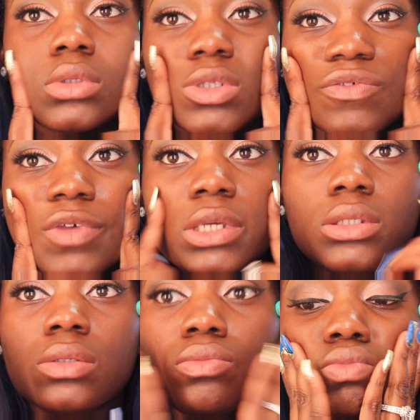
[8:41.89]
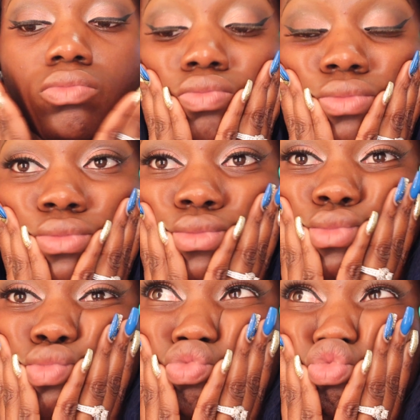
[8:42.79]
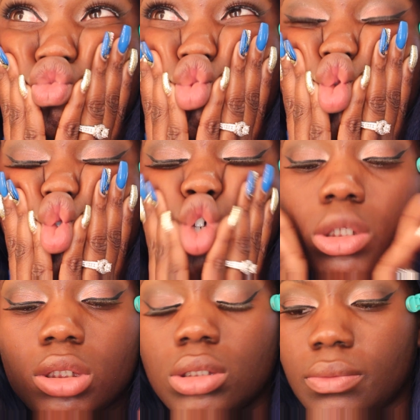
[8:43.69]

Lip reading: Stick to your regular lashes. Now moving